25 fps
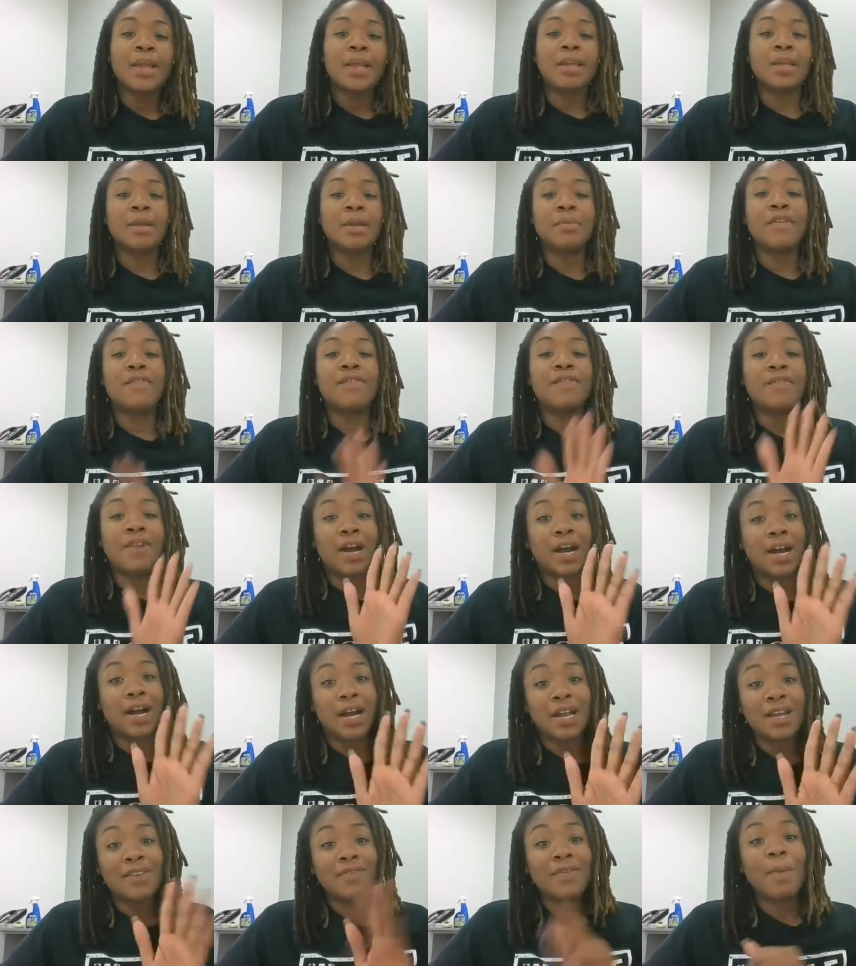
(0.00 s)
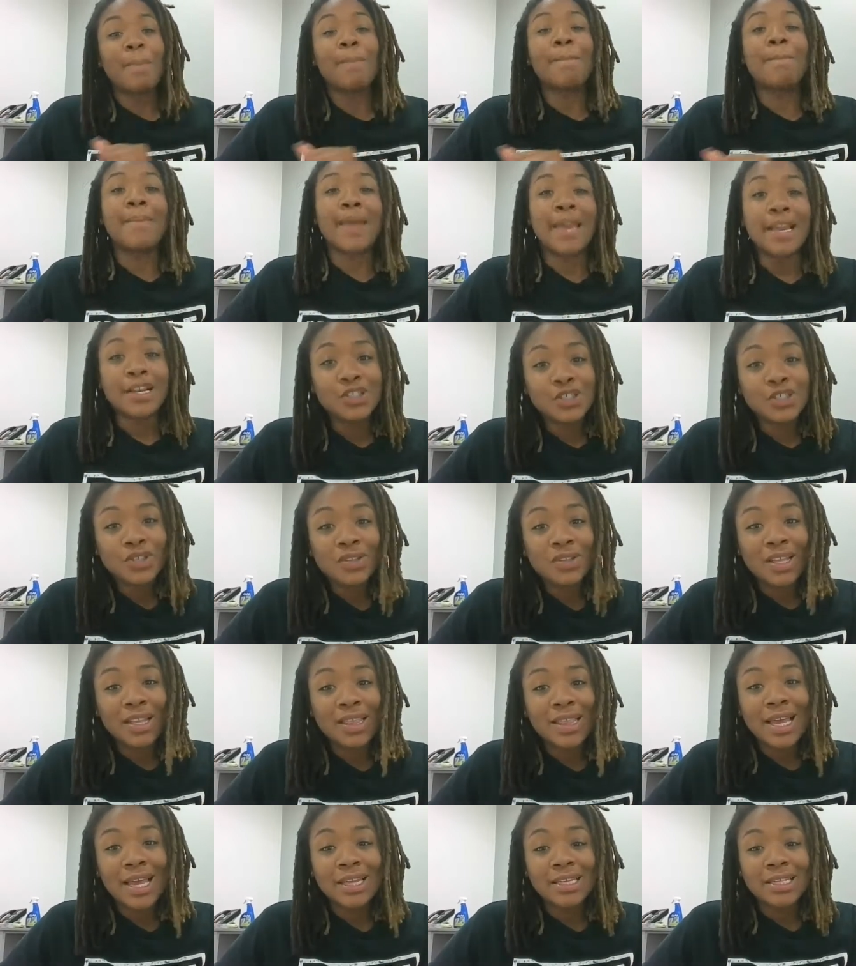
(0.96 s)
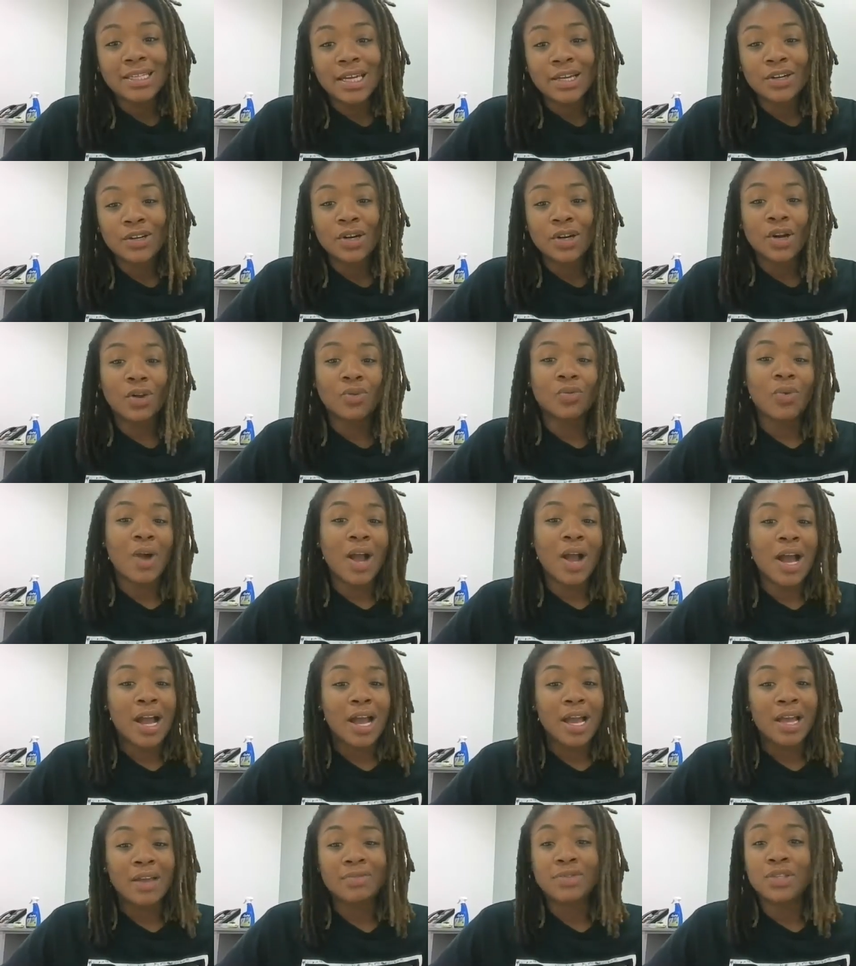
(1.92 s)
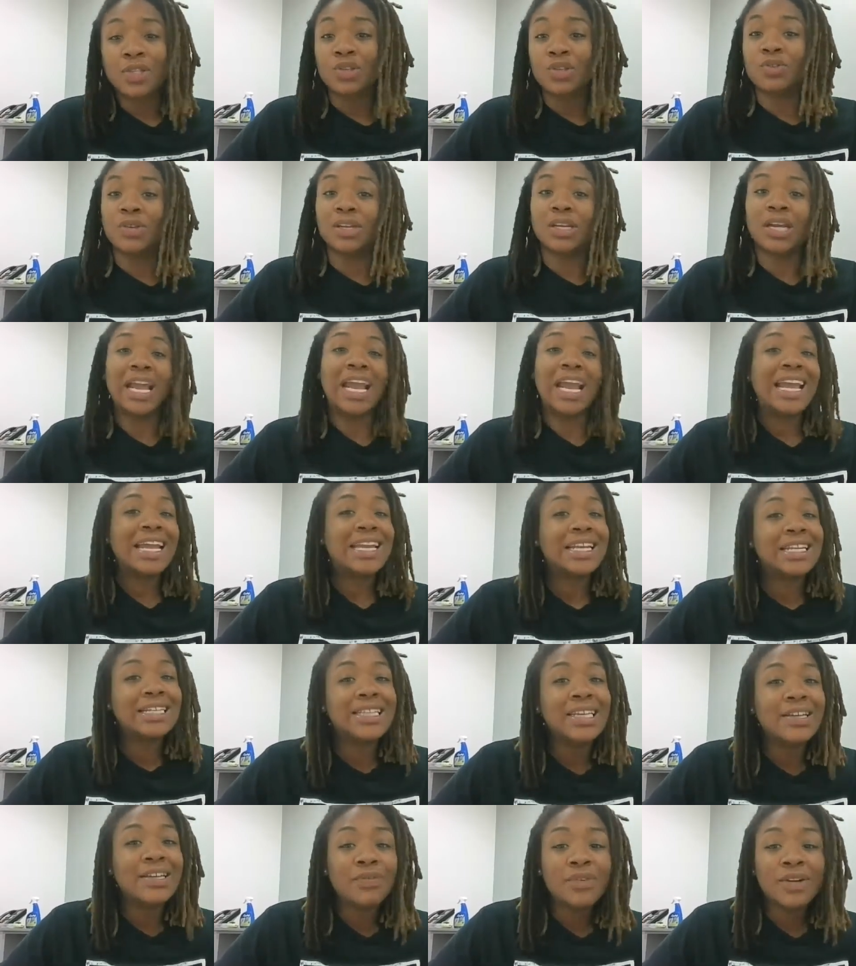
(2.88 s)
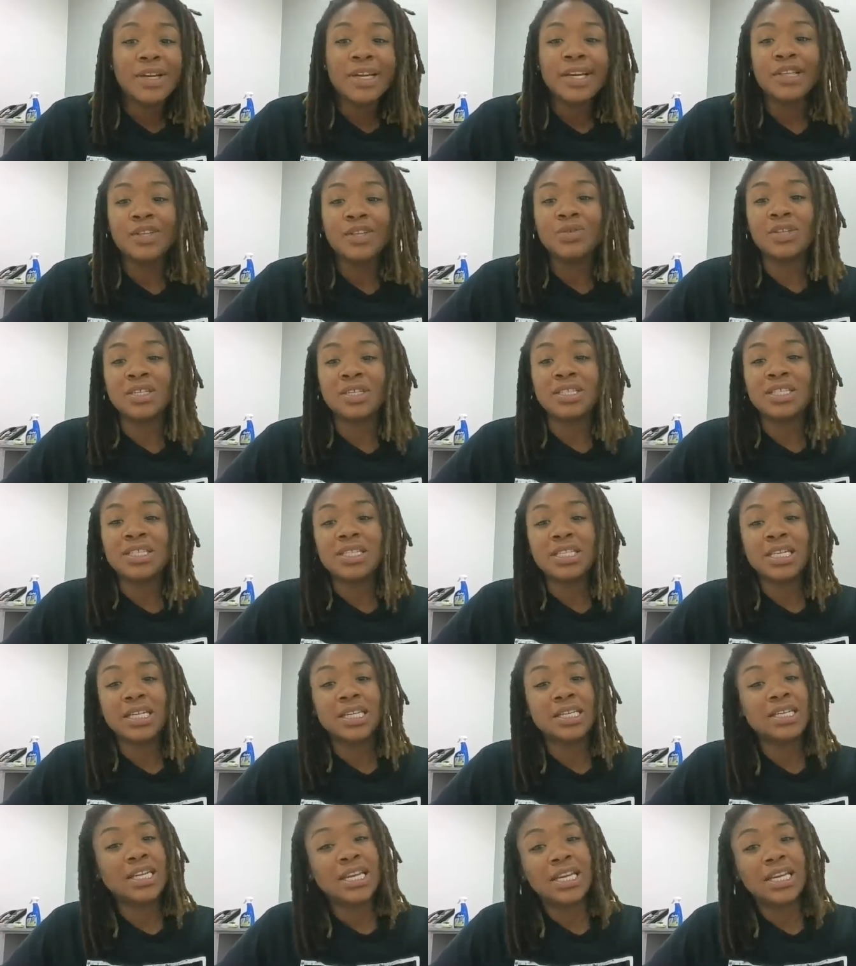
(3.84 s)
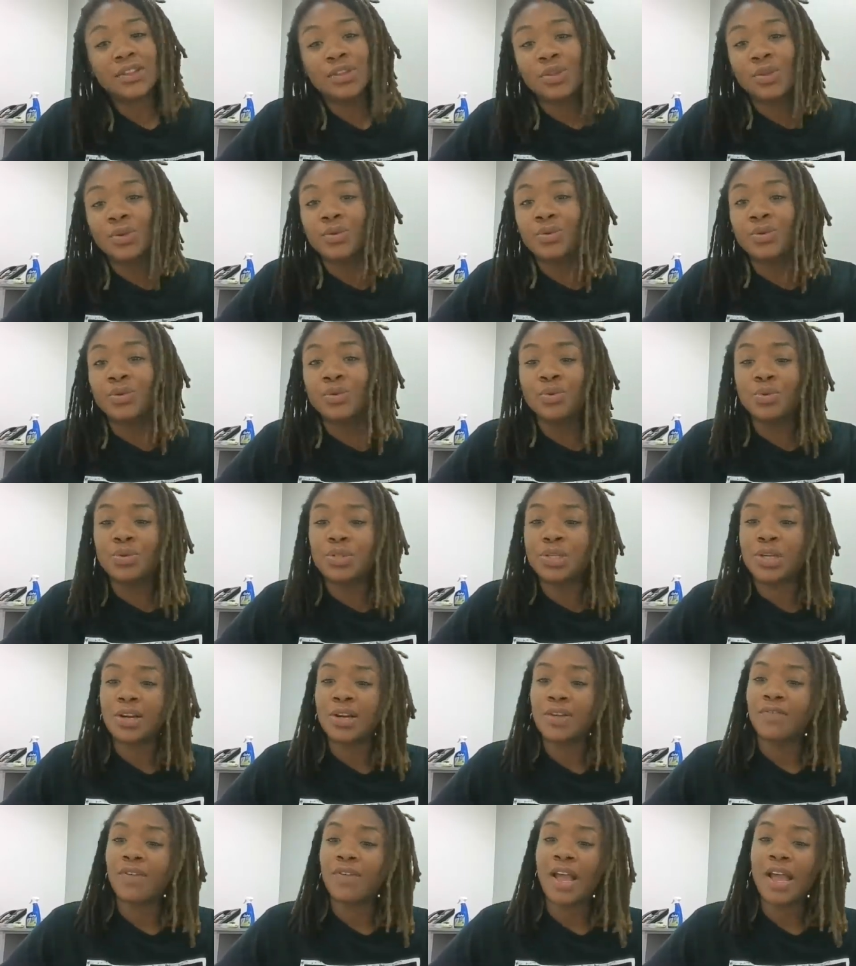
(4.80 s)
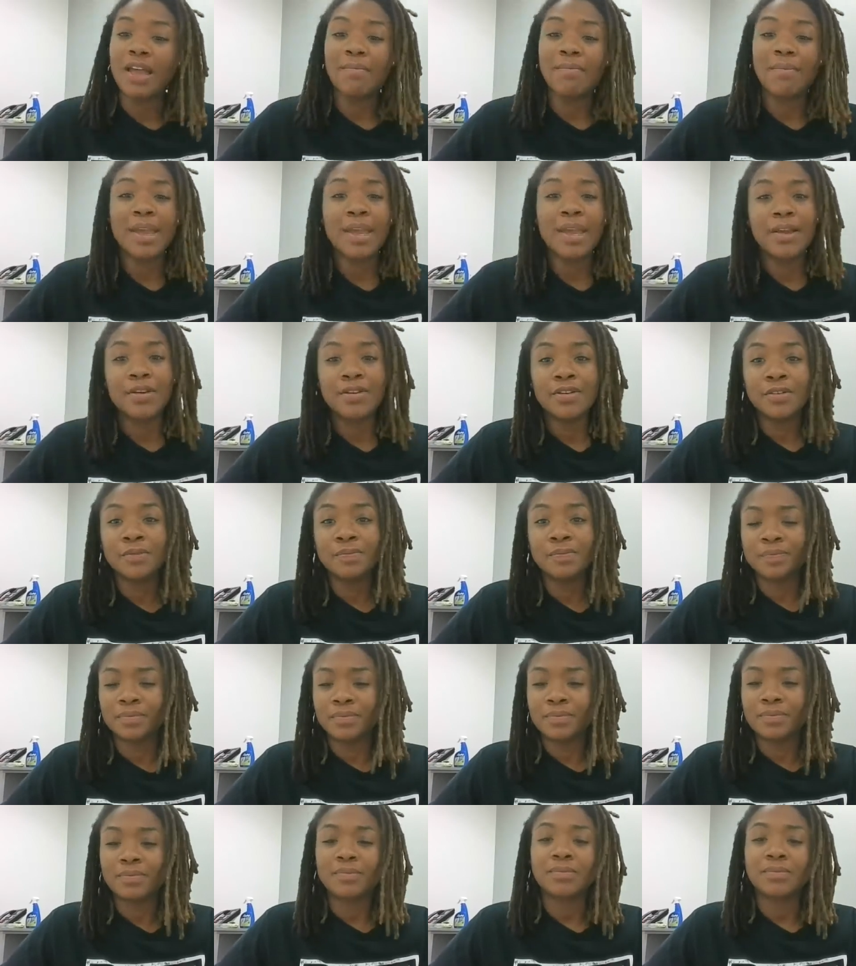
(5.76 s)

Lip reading: Number five, make sure that that letter arrives. You can hand deliver it. You can send it through certified mail.